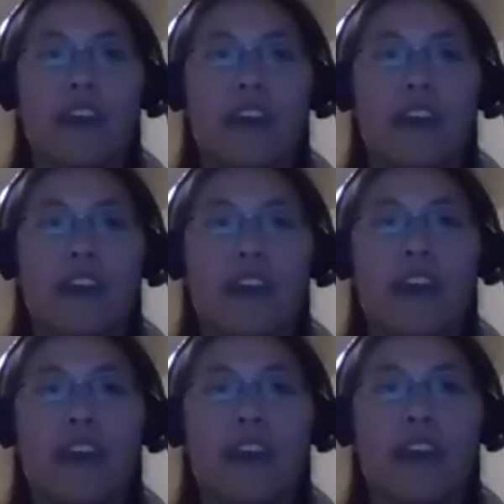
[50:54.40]
and
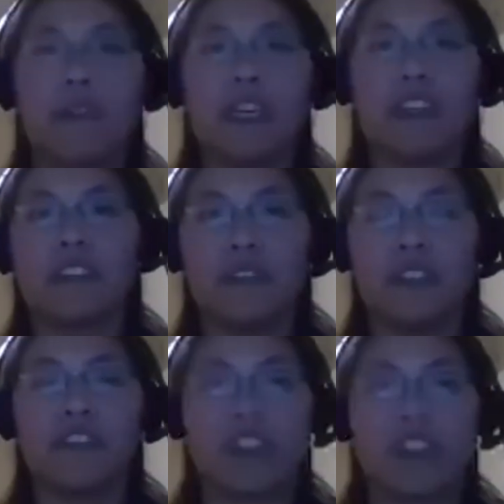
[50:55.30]
make it like,
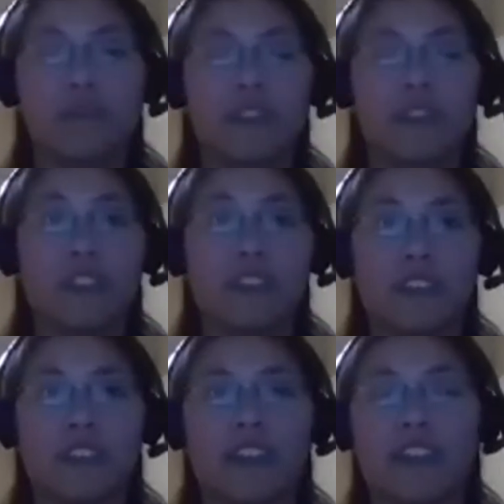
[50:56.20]
you know,
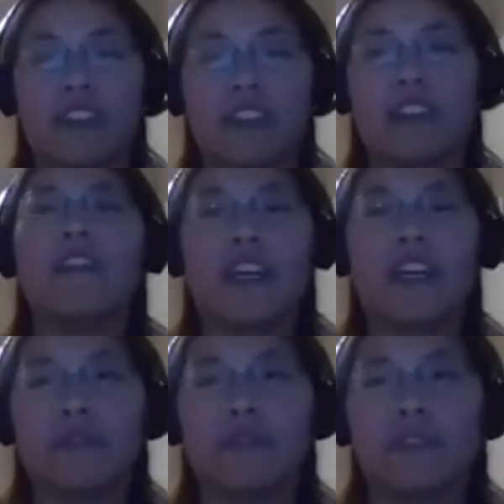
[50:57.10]
understandable and
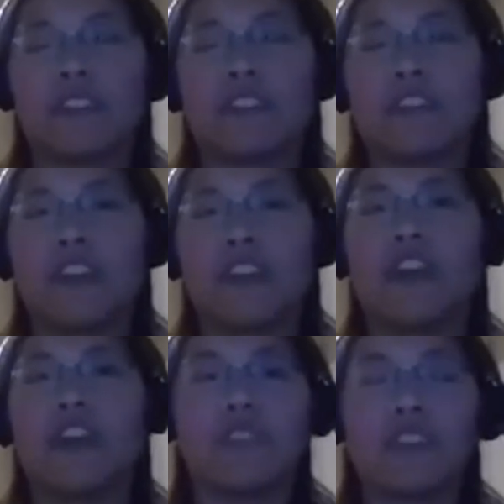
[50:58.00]
resonate,
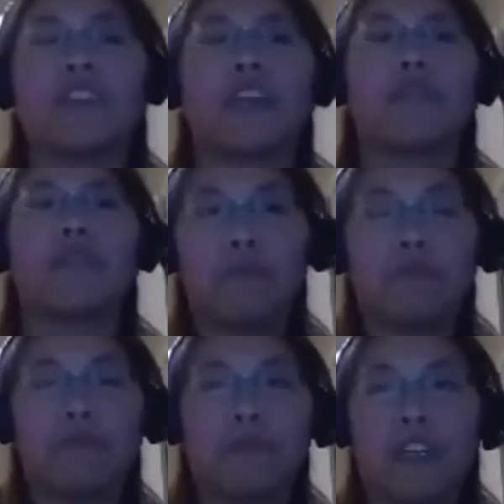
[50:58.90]
that's where they're going to say, oh,
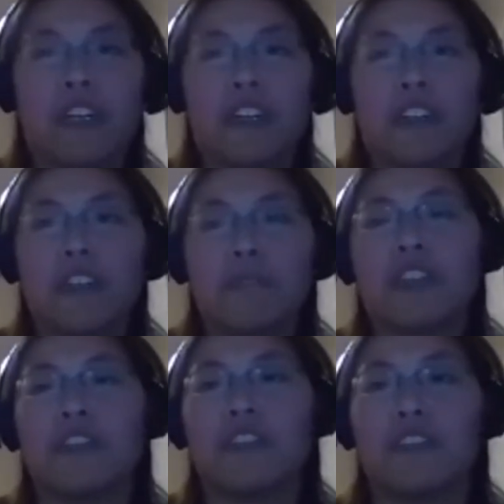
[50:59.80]
this is the type of people
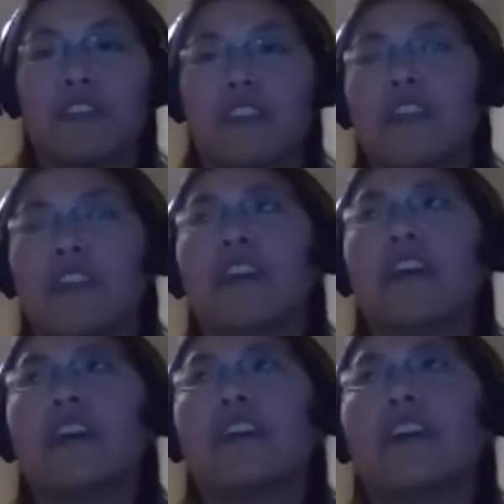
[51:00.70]
we want.
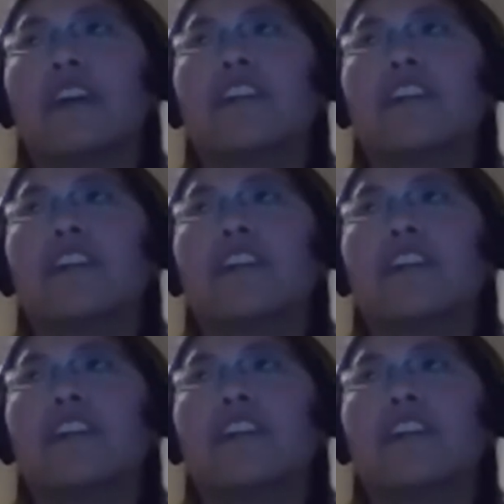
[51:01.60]
Because